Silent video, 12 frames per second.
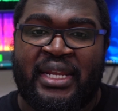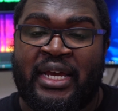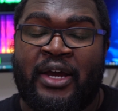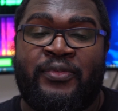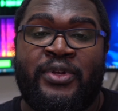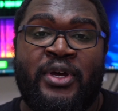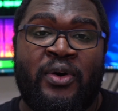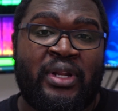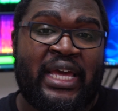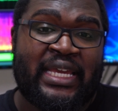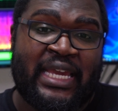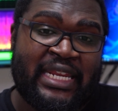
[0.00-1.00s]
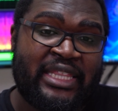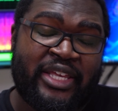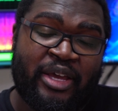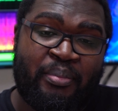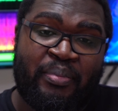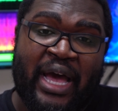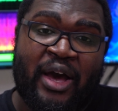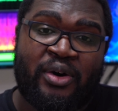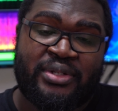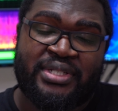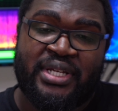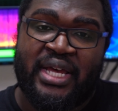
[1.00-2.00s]
Now, if you don't like anything
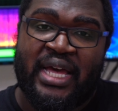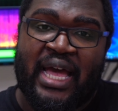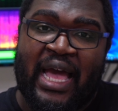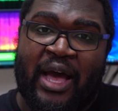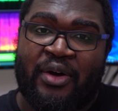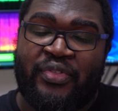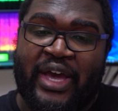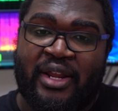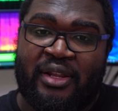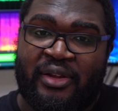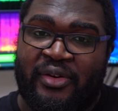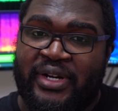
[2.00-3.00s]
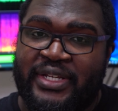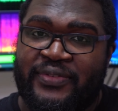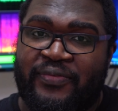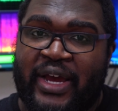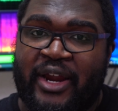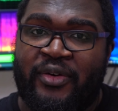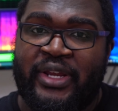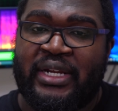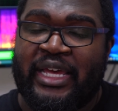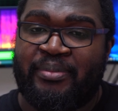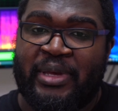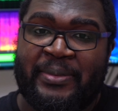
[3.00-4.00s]
about how that alert is firing,
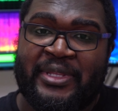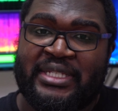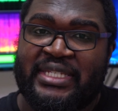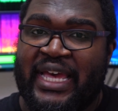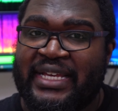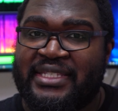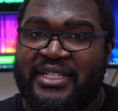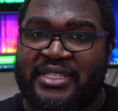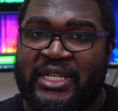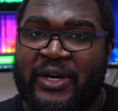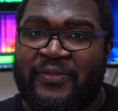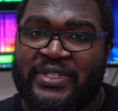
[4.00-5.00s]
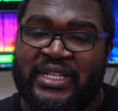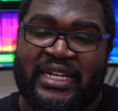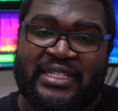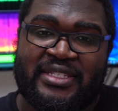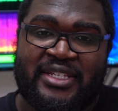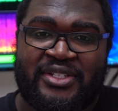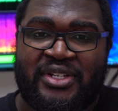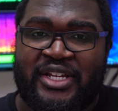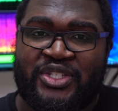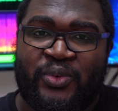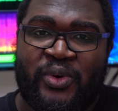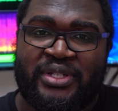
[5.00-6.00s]
like maybe the text is off, it's not as centered
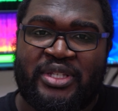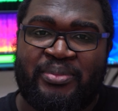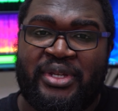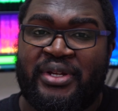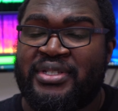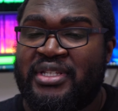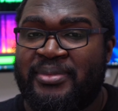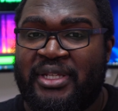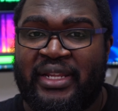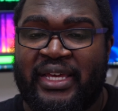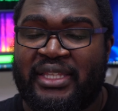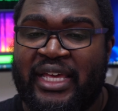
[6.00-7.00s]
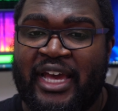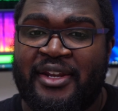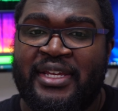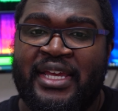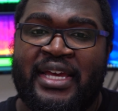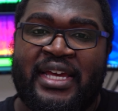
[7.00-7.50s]
as you want it to be or something like that,